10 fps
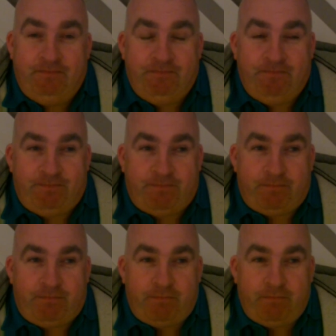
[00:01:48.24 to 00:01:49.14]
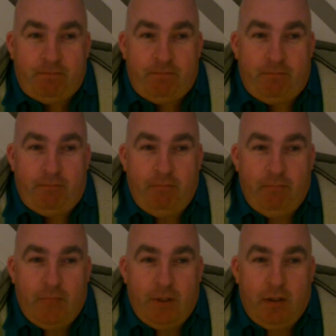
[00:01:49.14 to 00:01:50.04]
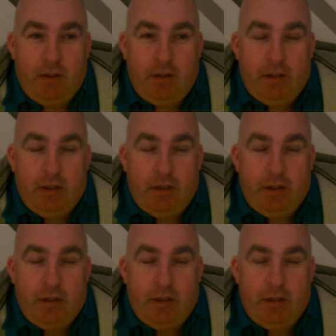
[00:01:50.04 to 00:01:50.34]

Nothing is said.